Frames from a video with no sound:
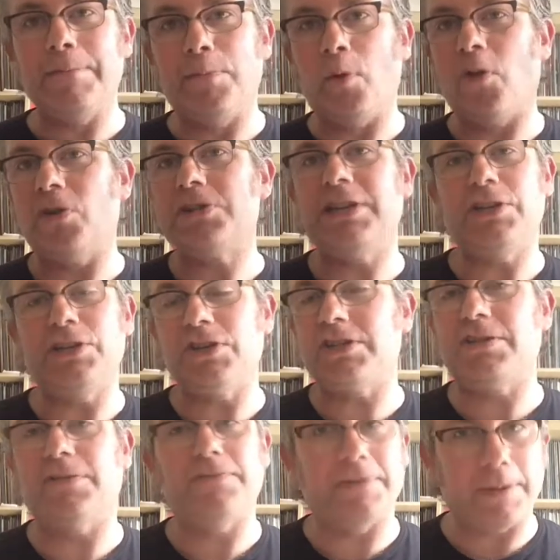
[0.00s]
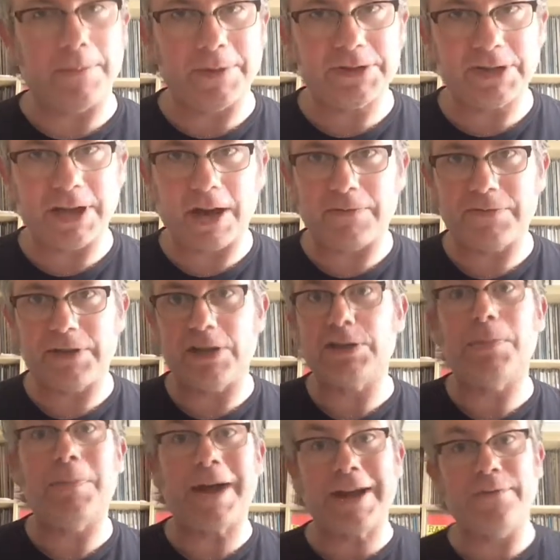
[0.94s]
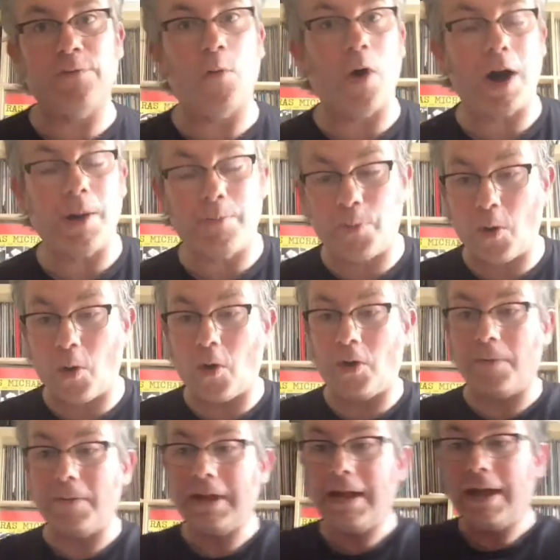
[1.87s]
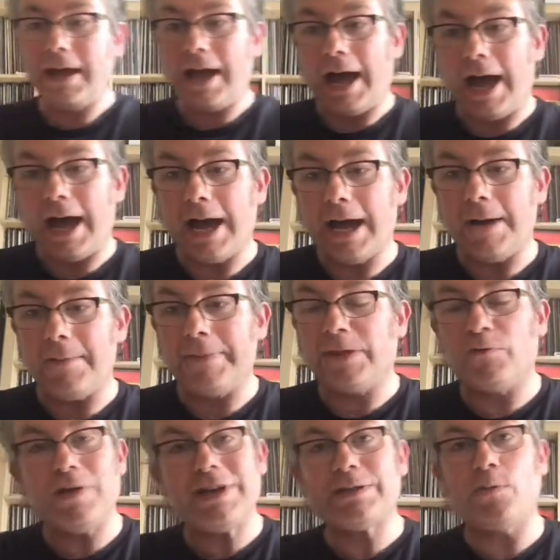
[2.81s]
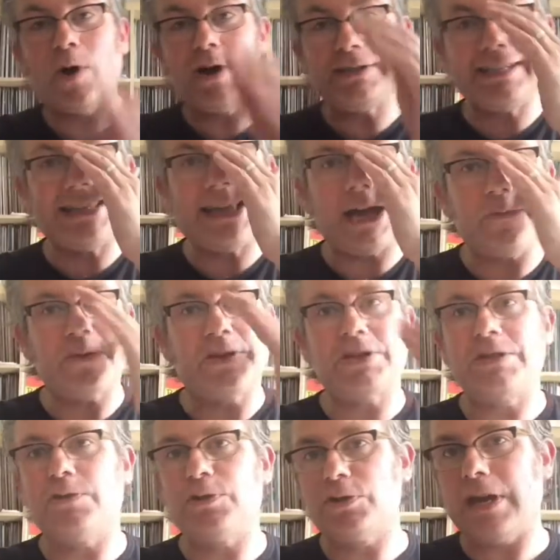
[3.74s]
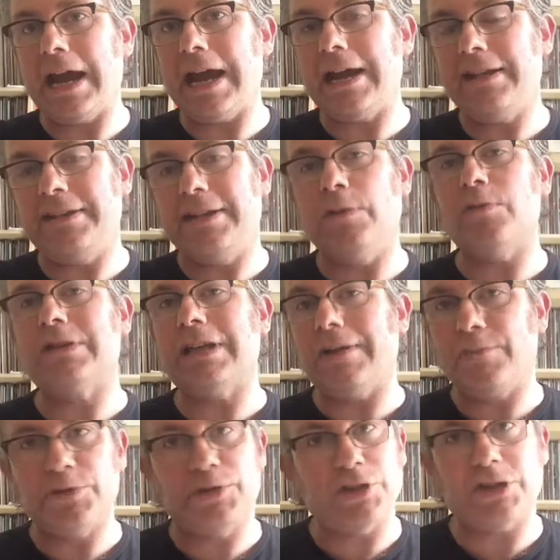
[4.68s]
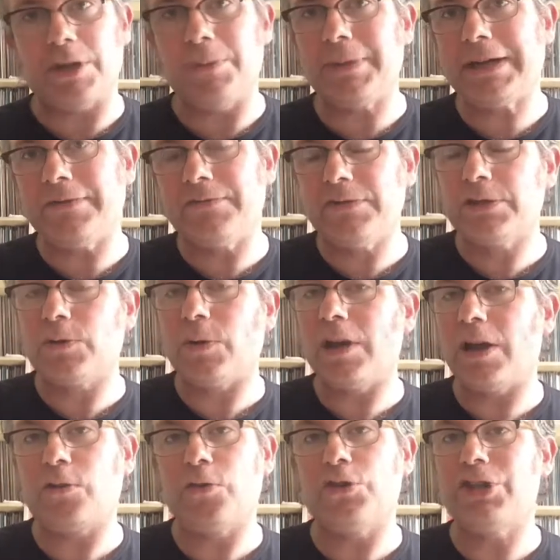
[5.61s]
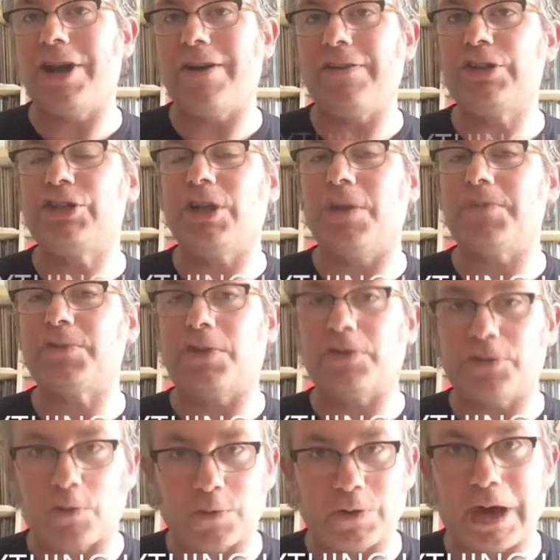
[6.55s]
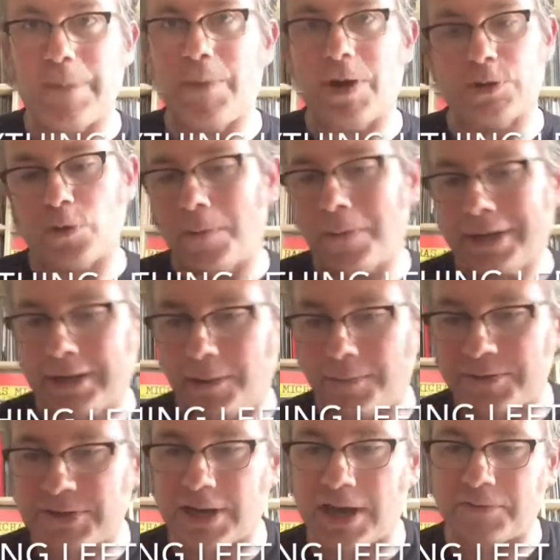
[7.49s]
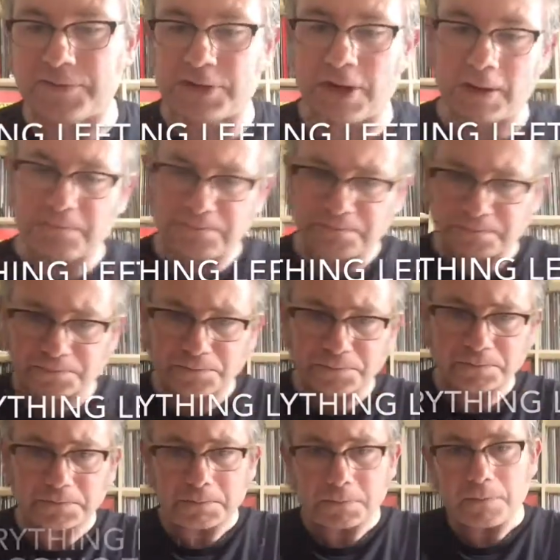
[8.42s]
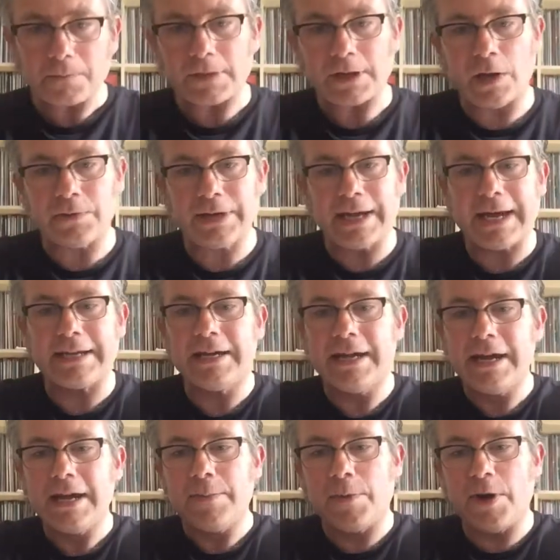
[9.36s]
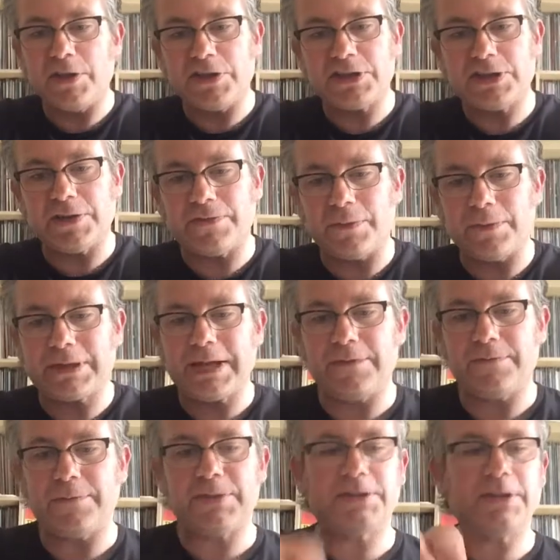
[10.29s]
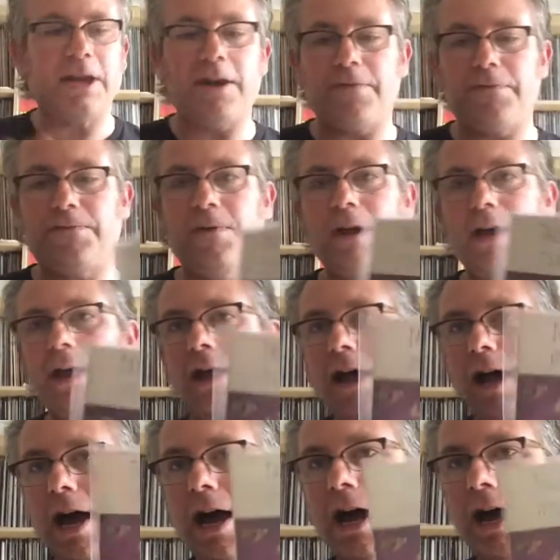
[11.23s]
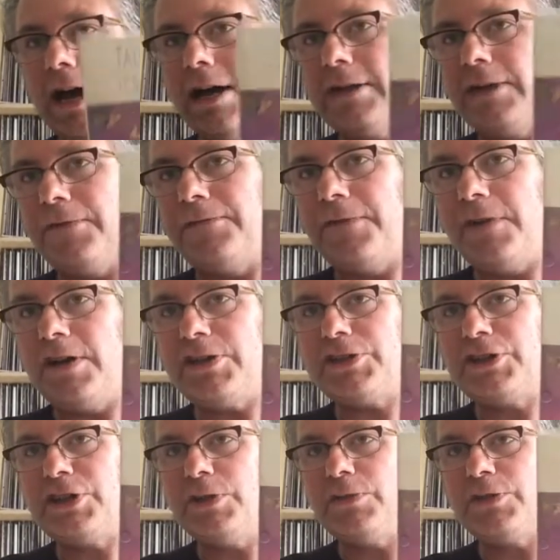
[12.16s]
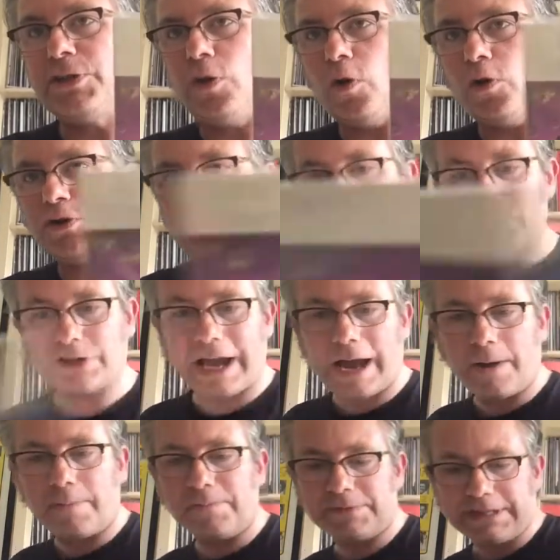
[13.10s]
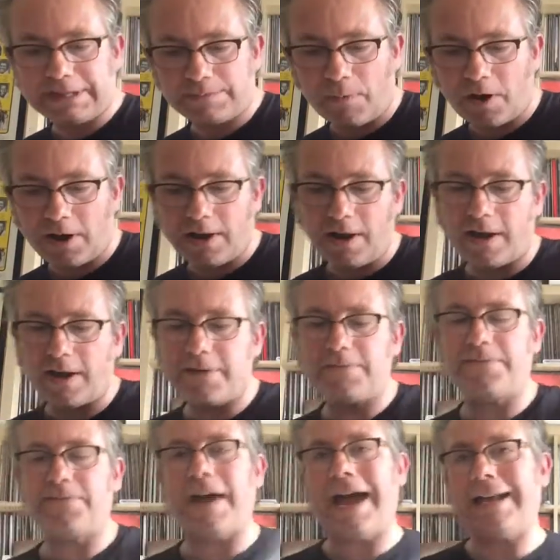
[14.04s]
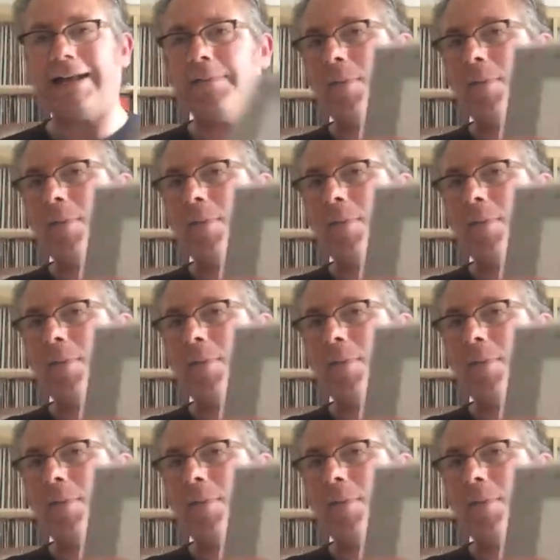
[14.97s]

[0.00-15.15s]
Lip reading: bought it just to flip myself, you know, to pay for what I bought. The reason why I did that, because it was anything that was left was just going to be given to a local charity shop. So I thought, well, I might as well pick it up myself. So, okay. But other stuff I'm going to keep for myself. The first 2 Talk albums, It's My Life and The